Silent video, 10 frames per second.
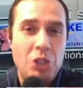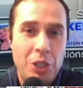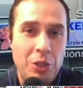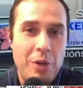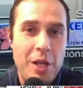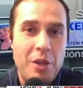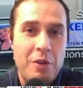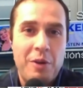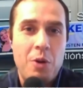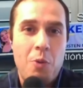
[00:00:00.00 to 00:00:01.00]
children. They're
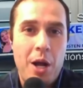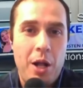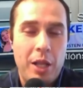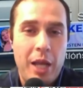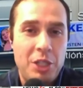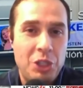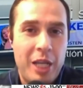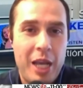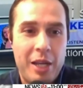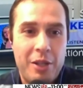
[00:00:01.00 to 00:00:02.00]
very well
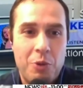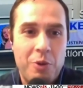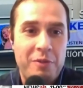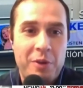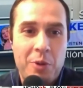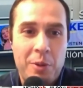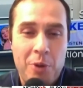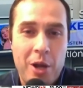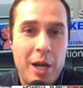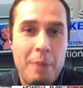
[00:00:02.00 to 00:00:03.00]
educated. They're very well
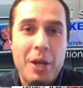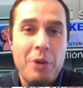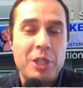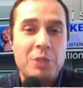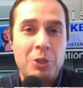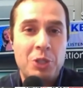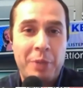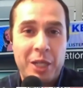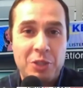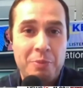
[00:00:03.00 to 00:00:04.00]
brought up. I know that's mostly
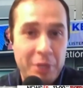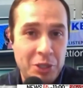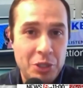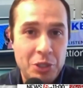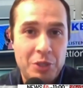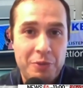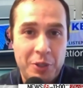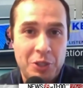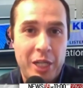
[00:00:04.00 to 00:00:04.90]
because of Mrs. Phil